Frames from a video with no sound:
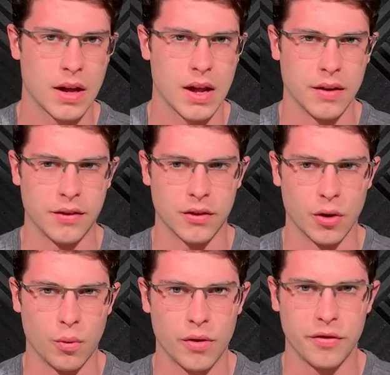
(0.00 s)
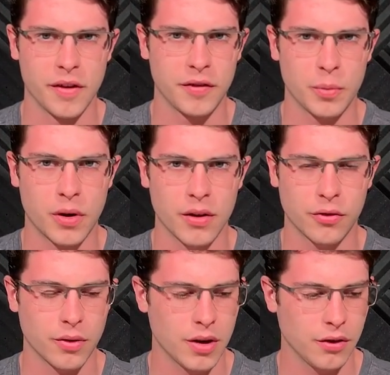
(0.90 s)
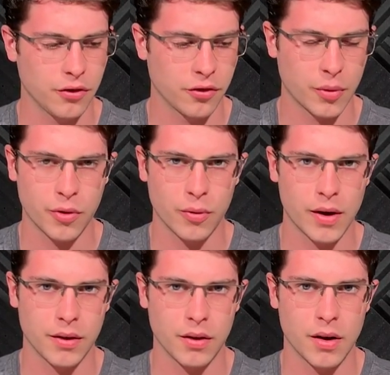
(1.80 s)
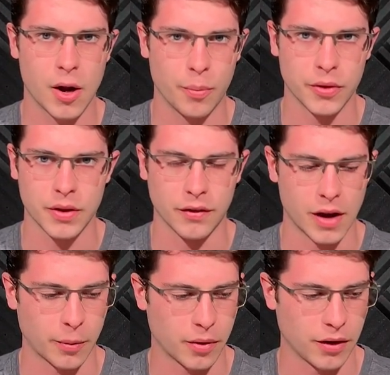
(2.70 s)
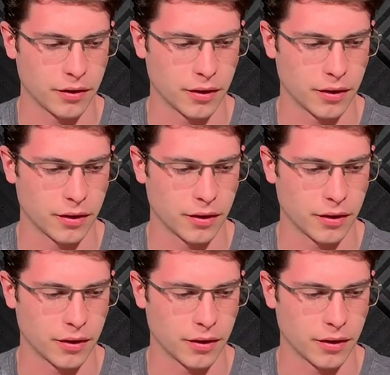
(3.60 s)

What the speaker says: It's at the 150 price range, somewhere around there. I'll put the exact price